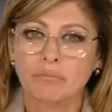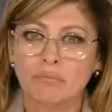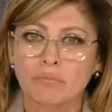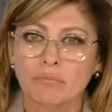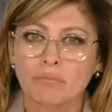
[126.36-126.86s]

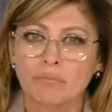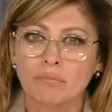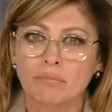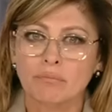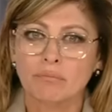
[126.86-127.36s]

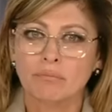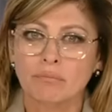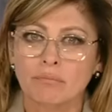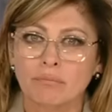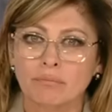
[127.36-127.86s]

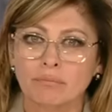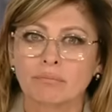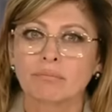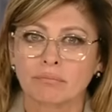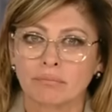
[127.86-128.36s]

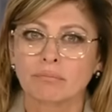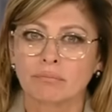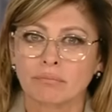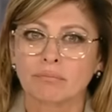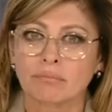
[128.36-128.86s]

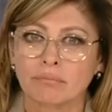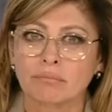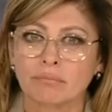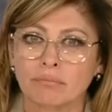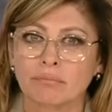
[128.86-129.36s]

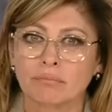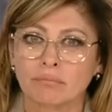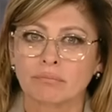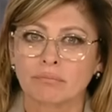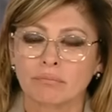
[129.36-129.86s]

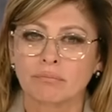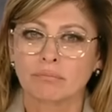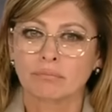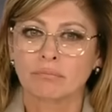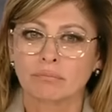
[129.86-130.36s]

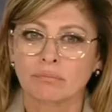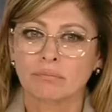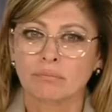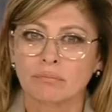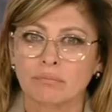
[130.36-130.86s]

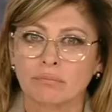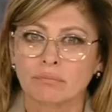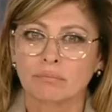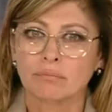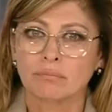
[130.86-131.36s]
(not speaking)